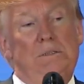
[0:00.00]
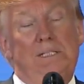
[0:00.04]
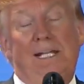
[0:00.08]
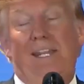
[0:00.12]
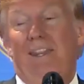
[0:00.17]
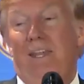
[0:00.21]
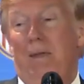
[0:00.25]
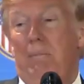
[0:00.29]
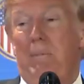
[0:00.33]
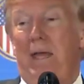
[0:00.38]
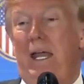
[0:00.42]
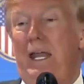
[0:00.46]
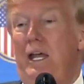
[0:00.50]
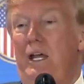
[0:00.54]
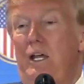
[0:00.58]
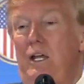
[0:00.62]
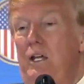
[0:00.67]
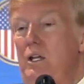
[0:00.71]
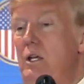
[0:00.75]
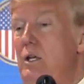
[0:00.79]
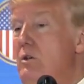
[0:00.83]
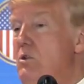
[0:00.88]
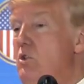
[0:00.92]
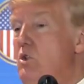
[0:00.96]
And they made it
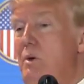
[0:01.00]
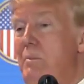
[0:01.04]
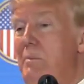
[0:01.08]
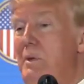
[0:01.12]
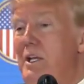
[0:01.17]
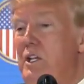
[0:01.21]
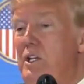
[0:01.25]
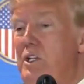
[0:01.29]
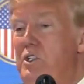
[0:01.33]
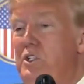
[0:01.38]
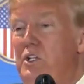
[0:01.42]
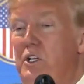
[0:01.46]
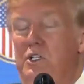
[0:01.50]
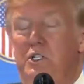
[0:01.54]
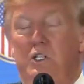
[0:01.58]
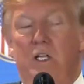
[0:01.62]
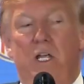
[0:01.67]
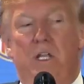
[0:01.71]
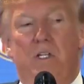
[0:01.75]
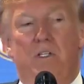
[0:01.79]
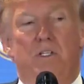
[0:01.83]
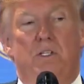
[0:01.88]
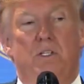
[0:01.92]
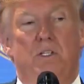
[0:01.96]
a tremendous
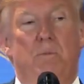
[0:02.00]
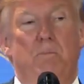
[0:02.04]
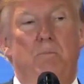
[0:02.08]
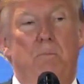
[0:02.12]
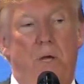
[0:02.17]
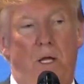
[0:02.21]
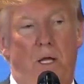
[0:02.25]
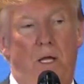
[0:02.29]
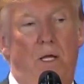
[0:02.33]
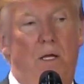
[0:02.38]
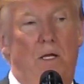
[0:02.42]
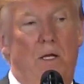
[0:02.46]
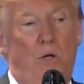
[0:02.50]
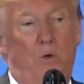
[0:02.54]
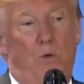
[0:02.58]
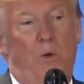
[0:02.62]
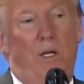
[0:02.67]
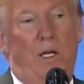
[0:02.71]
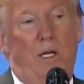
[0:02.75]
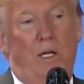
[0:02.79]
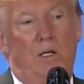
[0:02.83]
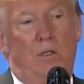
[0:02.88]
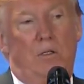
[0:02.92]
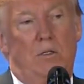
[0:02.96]
success by
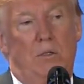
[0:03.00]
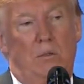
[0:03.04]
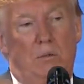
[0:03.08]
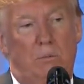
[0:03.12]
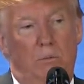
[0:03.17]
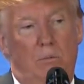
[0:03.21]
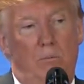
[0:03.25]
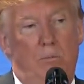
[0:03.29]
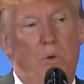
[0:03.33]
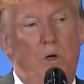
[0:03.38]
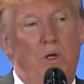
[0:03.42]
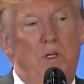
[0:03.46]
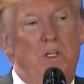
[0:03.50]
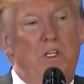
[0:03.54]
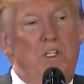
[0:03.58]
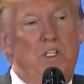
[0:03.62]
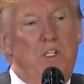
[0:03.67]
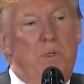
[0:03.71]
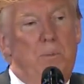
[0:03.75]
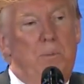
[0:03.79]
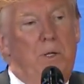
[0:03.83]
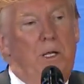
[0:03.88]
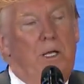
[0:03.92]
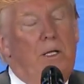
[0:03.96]
agreeing to
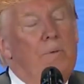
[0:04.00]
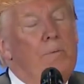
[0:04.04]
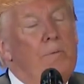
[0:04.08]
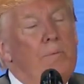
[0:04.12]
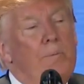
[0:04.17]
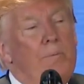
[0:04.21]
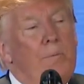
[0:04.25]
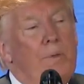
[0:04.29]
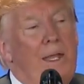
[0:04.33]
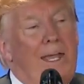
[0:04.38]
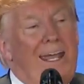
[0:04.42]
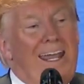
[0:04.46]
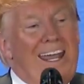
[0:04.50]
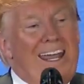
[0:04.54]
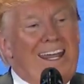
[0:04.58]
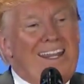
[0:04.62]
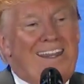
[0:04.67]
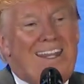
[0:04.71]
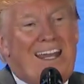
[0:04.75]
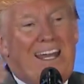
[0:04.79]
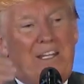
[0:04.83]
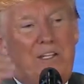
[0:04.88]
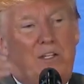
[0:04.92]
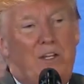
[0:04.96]
participate.
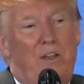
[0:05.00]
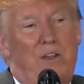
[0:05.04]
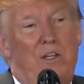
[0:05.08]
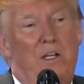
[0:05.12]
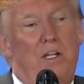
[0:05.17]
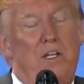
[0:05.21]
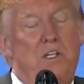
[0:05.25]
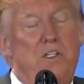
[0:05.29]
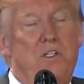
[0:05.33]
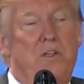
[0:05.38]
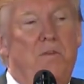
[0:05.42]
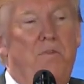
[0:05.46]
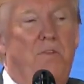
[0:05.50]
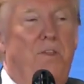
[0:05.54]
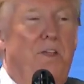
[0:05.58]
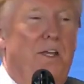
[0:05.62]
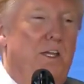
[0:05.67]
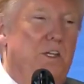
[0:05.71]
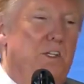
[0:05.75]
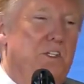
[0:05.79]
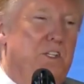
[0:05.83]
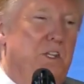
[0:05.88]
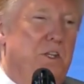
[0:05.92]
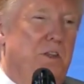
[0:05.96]
Add that to the list of
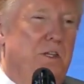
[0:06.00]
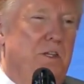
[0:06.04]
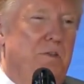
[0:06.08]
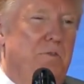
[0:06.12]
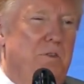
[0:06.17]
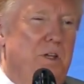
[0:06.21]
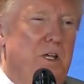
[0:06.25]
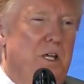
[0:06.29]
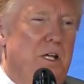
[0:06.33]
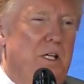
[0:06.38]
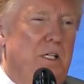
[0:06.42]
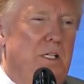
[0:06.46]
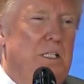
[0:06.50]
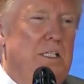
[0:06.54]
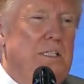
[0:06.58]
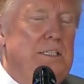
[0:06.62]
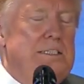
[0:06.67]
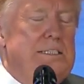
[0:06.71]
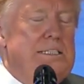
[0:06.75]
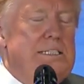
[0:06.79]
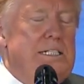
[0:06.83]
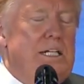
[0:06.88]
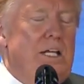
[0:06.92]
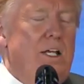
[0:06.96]
things that they've done.
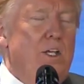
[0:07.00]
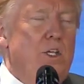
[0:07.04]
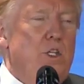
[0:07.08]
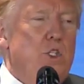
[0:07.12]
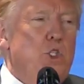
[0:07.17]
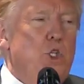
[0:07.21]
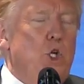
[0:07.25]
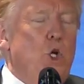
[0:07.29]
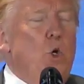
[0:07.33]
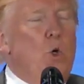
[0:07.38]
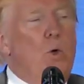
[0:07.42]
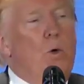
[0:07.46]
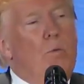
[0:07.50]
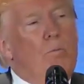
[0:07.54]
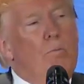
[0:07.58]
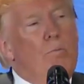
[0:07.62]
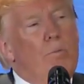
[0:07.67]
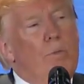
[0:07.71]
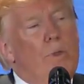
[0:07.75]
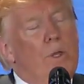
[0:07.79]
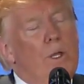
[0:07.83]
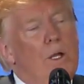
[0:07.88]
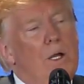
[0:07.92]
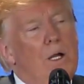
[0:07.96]
So,
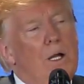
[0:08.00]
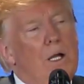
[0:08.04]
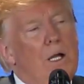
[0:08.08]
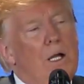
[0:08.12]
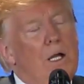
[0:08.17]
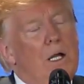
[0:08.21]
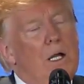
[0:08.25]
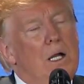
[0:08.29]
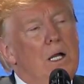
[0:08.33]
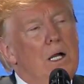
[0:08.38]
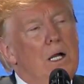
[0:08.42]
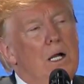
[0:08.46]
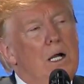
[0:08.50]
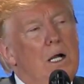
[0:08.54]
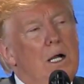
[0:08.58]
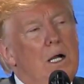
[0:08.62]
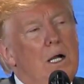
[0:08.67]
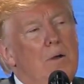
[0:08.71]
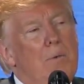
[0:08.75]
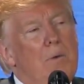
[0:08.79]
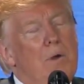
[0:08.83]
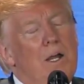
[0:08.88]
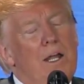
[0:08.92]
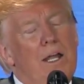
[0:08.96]

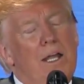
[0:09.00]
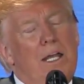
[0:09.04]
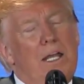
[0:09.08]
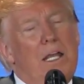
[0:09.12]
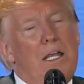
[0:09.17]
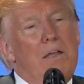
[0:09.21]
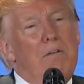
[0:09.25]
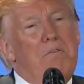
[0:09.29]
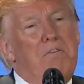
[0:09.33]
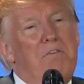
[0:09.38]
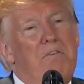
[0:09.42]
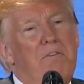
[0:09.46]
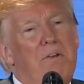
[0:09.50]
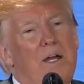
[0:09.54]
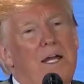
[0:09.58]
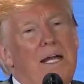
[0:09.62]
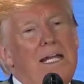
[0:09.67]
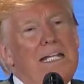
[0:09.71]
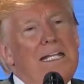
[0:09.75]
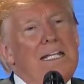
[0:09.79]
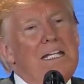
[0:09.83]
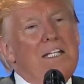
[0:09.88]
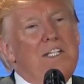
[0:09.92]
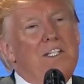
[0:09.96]
Ryan, if
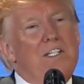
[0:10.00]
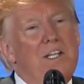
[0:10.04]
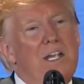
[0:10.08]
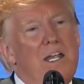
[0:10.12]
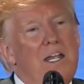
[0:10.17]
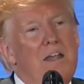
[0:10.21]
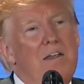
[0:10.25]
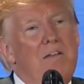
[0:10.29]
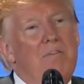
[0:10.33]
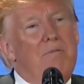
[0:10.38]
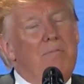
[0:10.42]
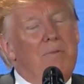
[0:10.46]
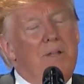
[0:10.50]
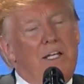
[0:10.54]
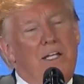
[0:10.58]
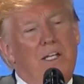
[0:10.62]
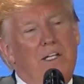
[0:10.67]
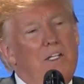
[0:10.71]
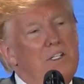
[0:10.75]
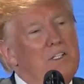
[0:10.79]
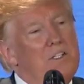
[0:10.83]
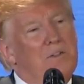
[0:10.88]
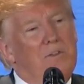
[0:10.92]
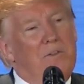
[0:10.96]
I can save
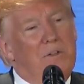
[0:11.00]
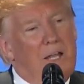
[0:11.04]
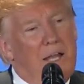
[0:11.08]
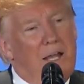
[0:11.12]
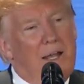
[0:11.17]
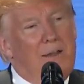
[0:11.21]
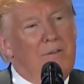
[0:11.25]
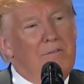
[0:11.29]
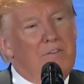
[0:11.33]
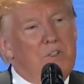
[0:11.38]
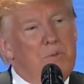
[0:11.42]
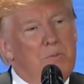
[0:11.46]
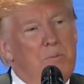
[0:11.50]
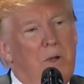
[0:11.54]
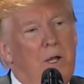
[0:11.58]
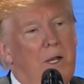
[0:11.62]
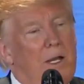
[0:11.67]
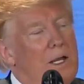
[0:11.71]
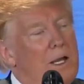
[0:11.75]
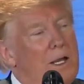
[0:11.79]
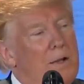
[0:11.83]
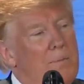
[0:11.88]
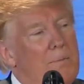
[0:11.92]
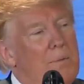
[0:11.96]
millions of lives
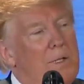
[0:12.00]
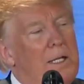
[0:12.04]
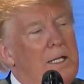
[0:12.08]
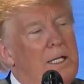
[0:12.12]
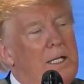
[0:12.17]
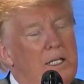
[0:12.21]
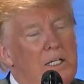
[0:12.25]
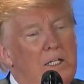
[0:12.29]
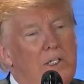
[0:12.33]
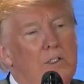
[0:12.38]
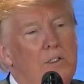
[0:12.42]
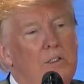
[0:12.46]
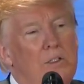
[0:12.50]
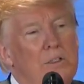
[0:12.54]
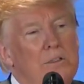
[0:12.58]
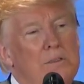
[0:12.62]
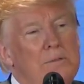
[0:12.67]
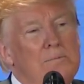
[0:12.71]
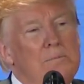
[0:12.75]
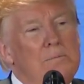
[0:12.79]
by coming here,